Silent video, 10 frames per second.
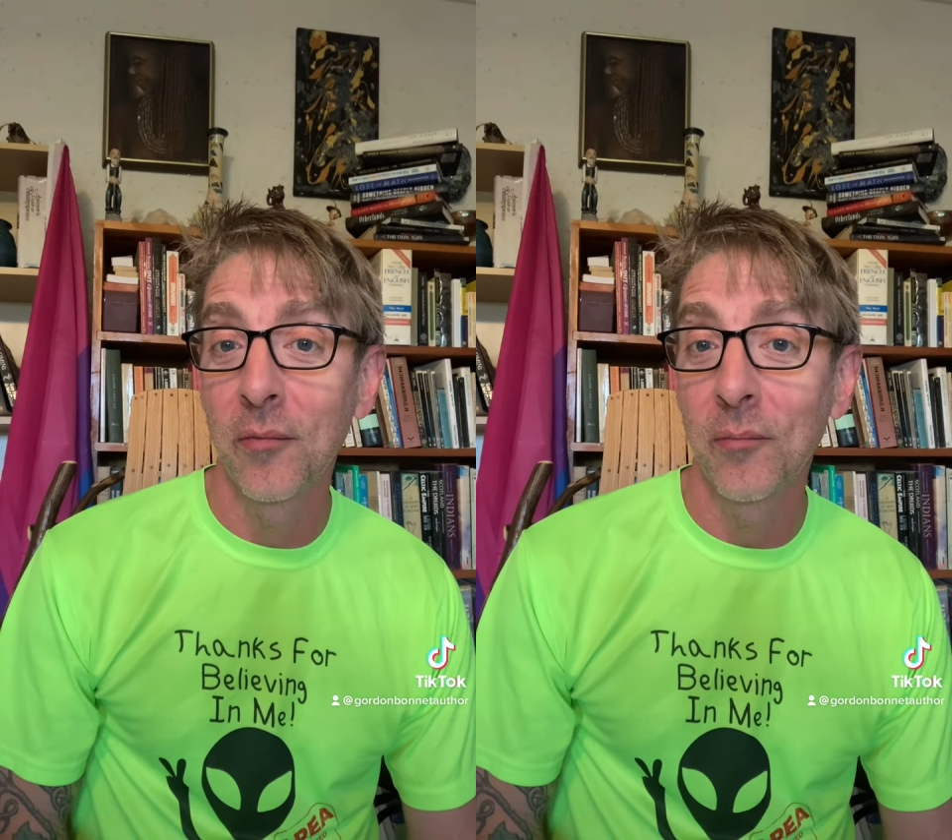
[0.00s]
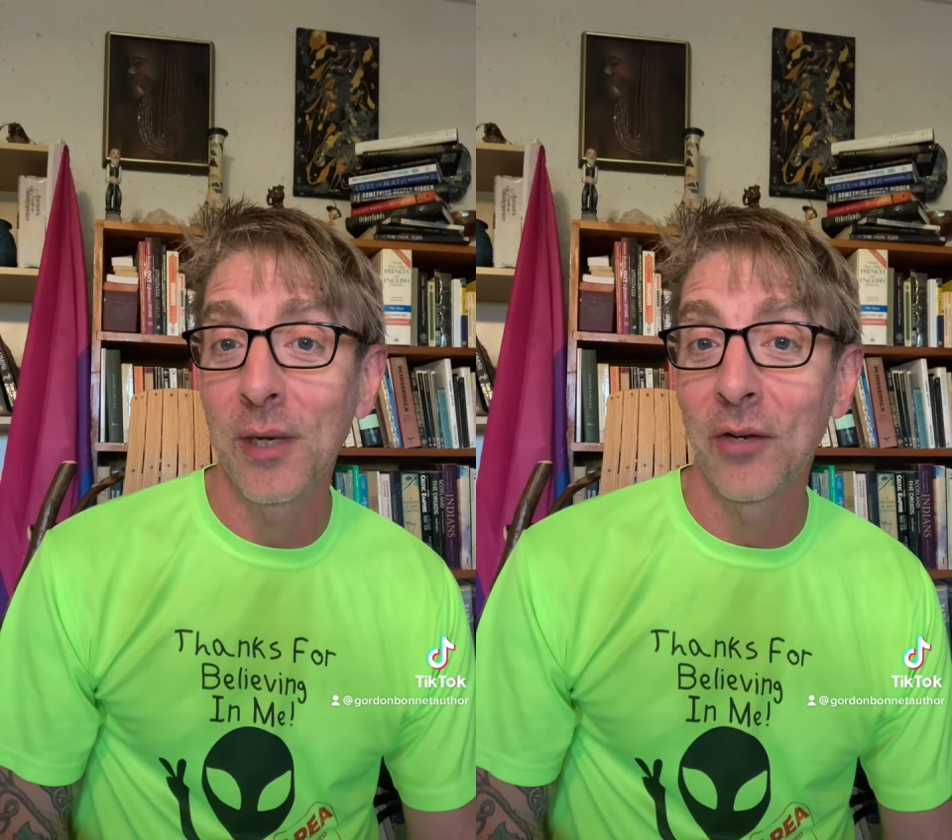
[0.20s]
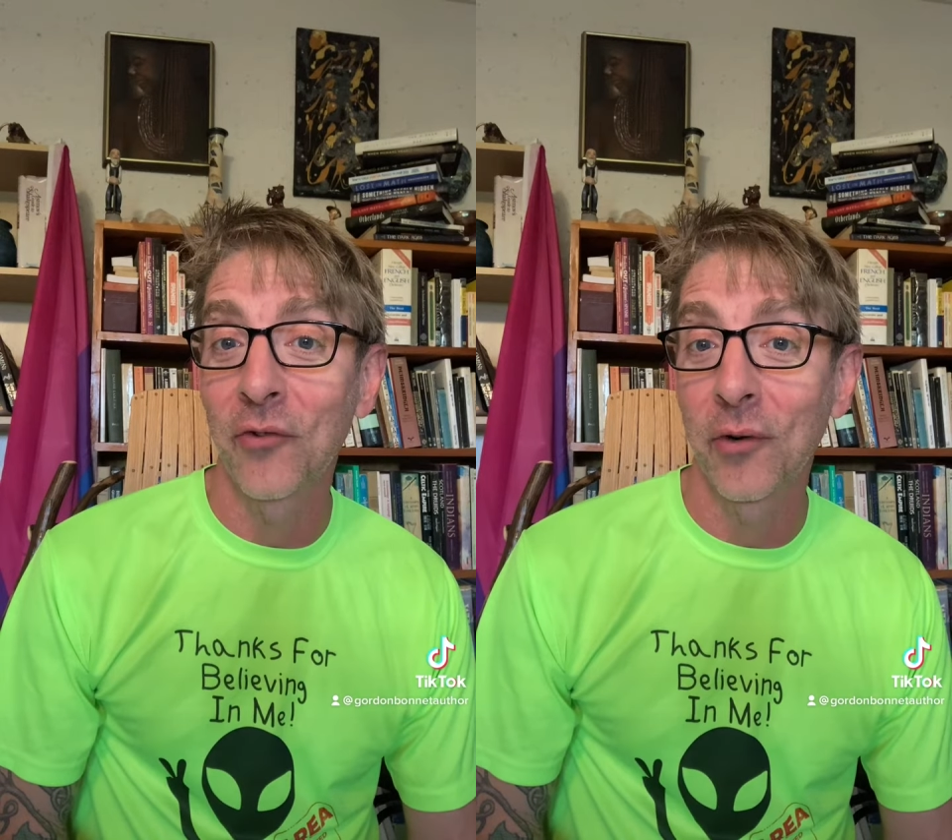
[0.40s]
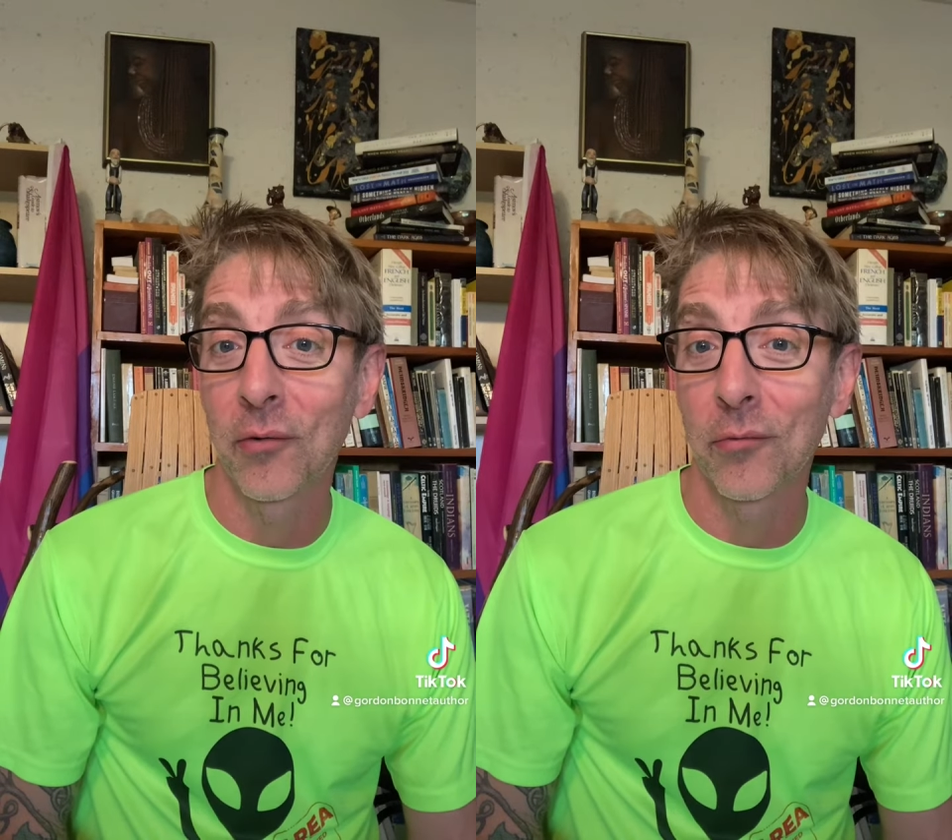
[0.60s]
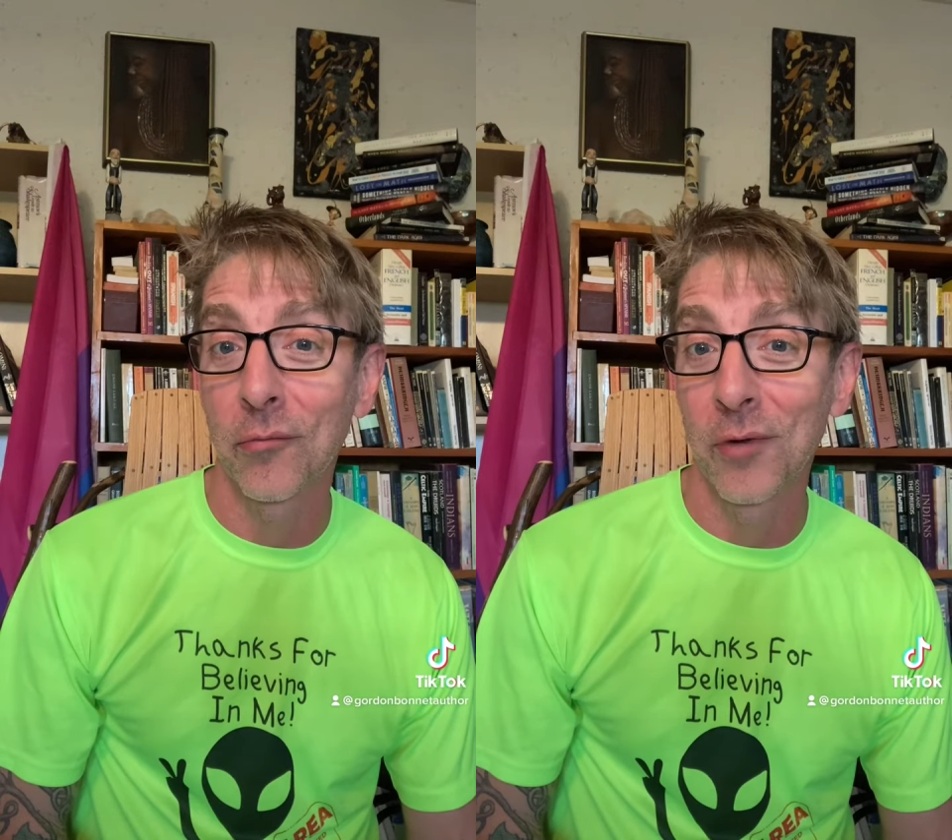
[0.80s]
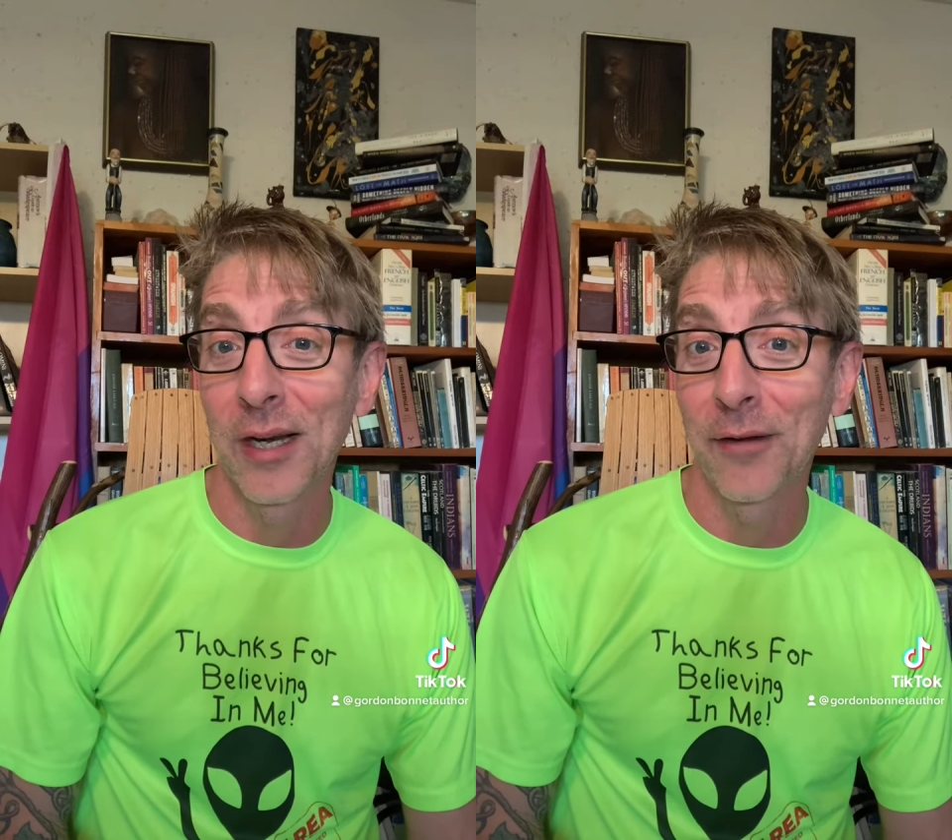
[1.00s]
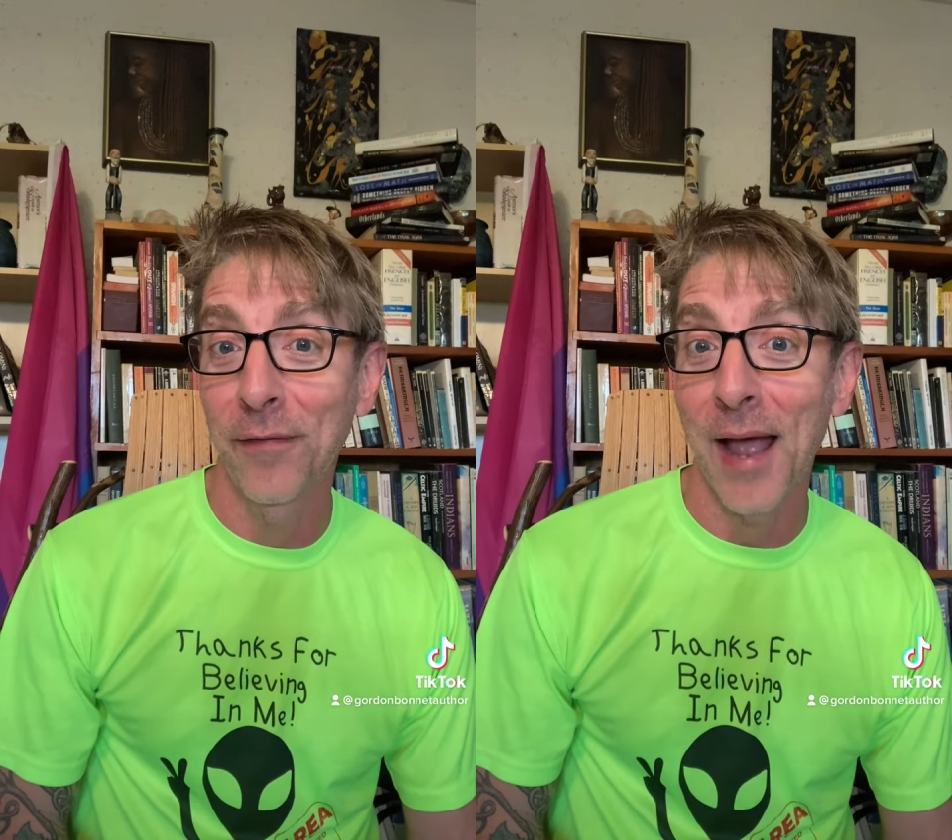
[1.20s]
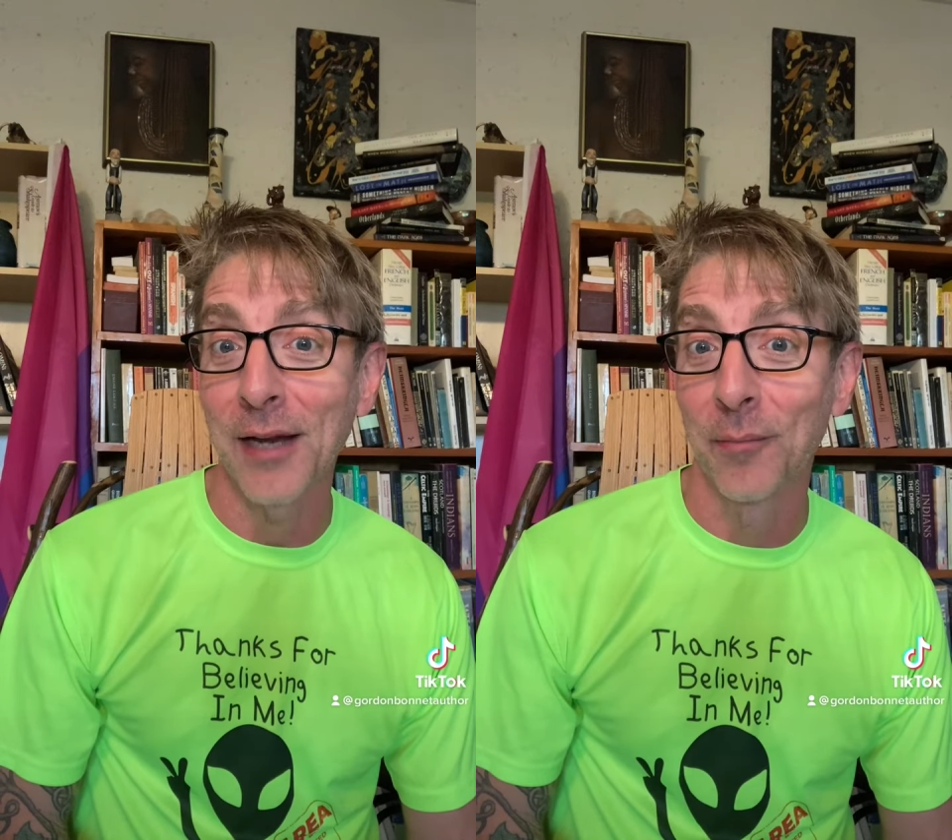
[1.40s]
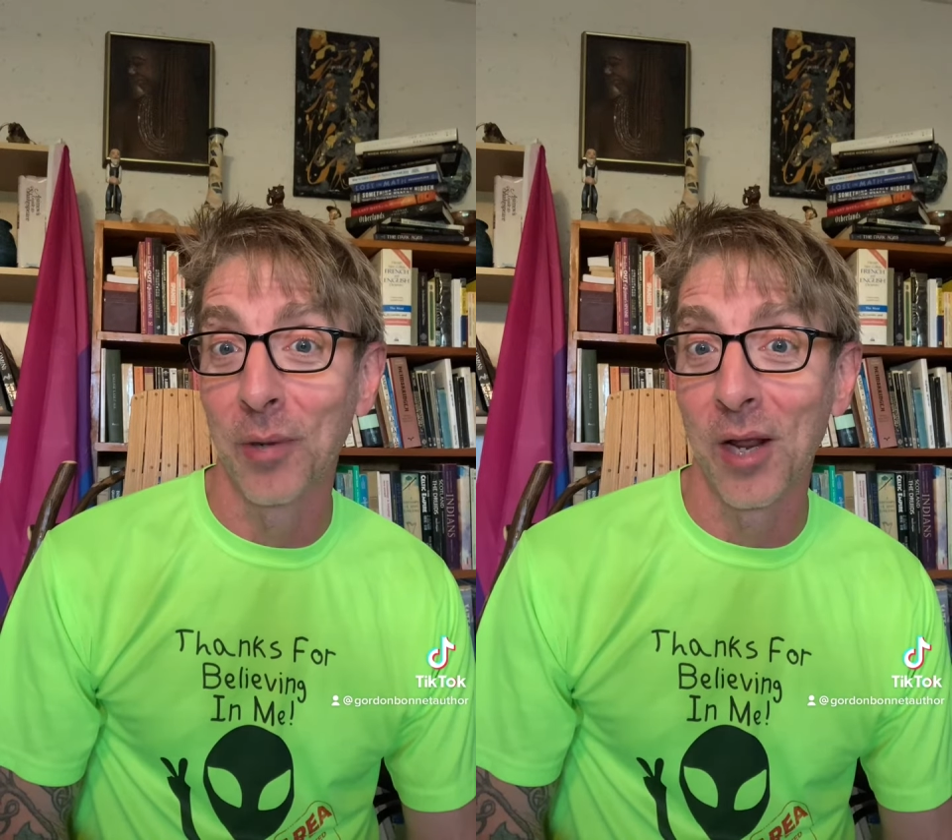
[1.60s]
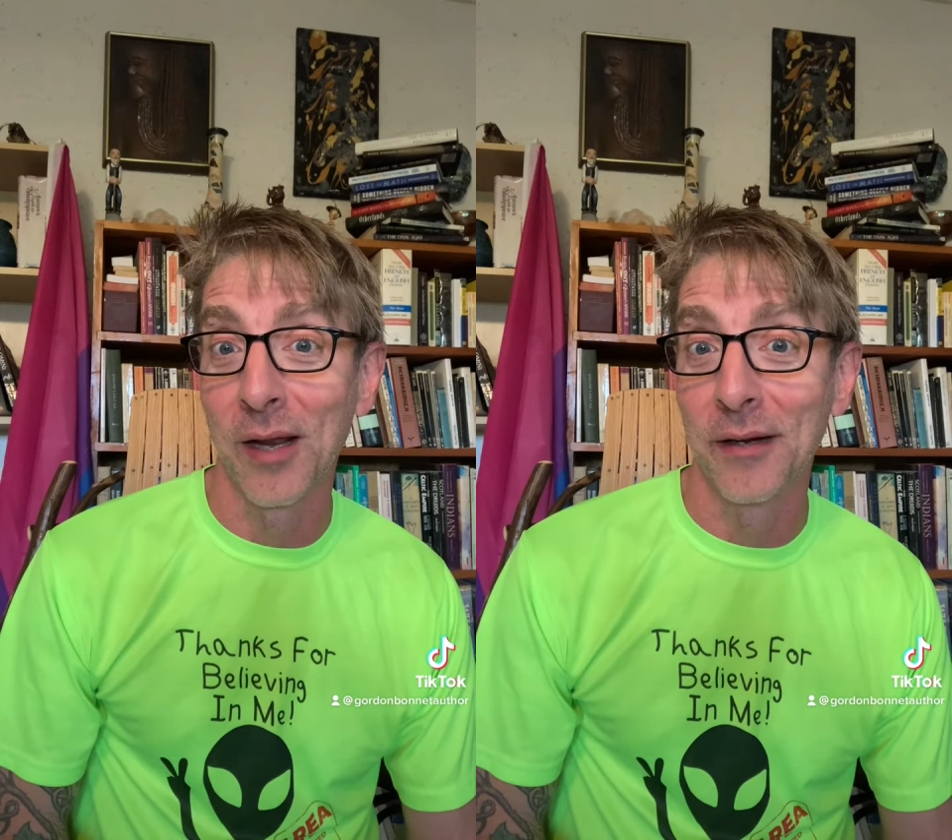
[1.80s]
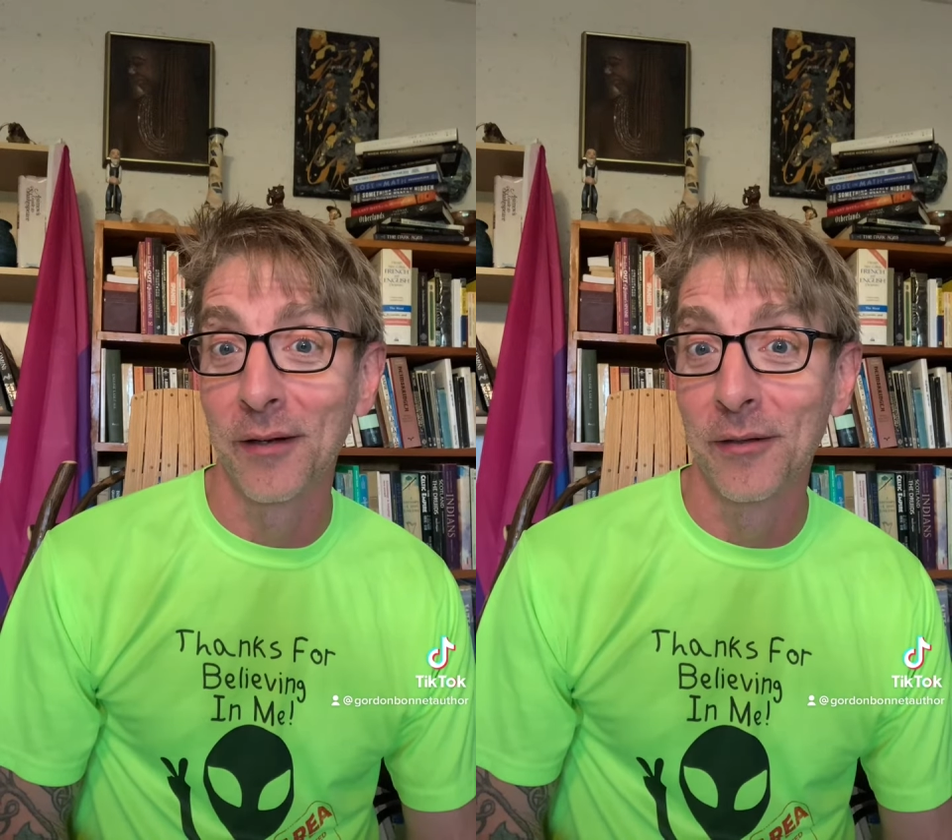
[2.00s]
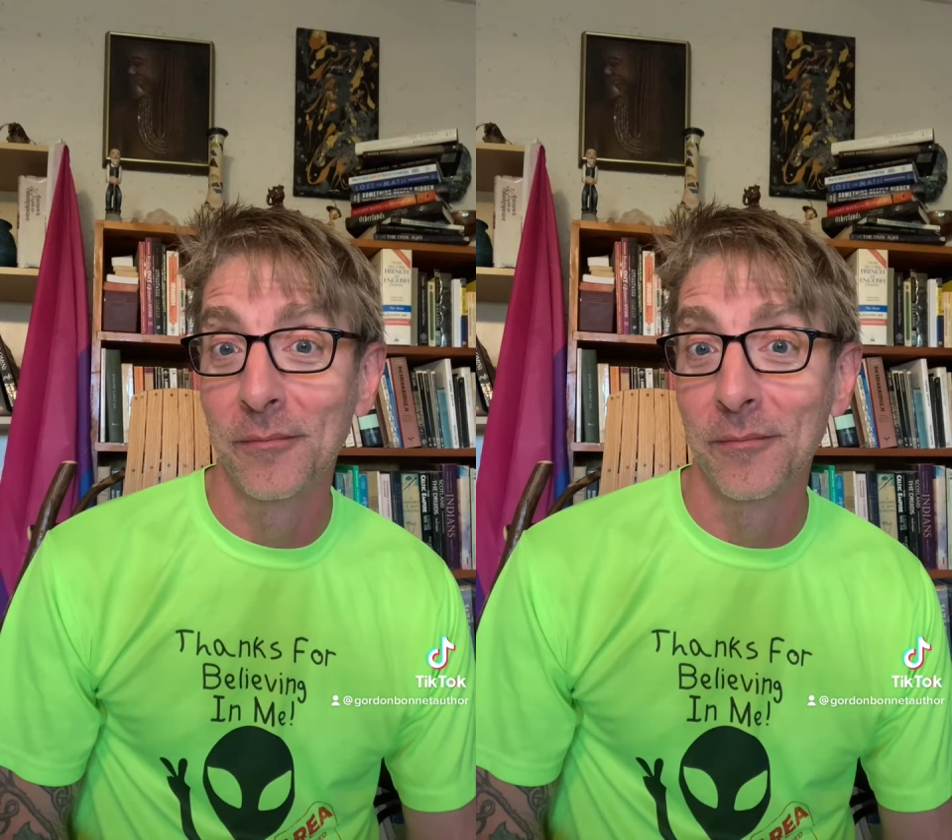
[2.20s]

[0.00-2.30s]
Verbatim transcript: means really fat and blind.